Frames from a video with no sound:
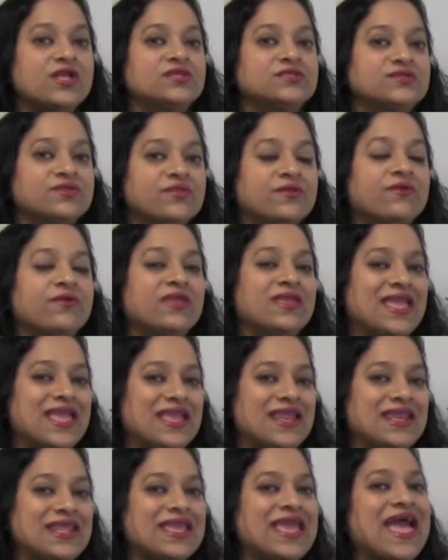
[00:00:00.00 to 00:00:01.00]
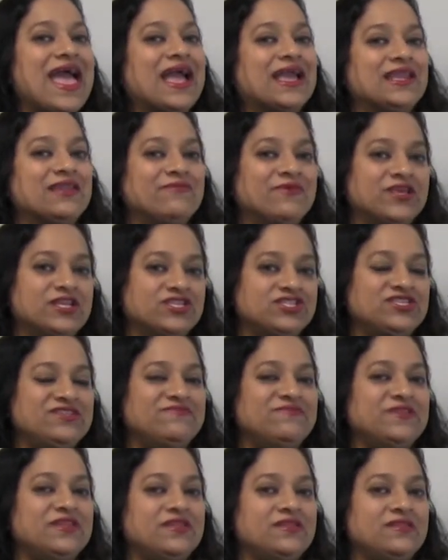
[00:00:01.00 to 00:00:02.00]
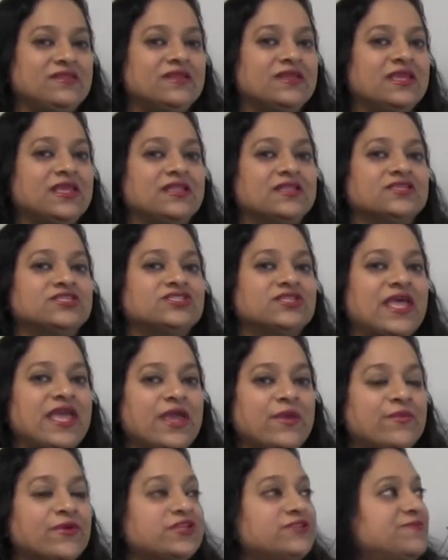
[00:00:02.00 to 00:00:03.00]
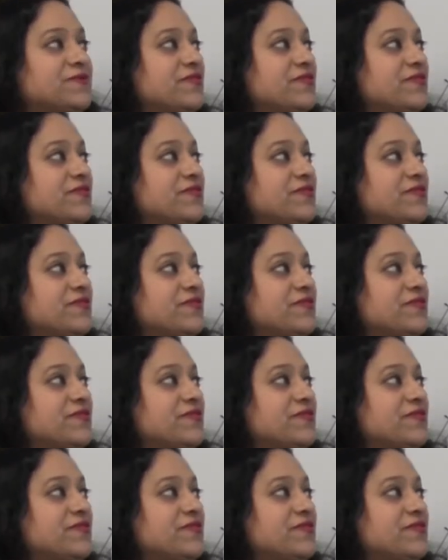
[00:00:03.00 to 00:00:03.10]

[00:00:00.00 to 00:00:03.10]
So they're gaining academic achievement in the English language,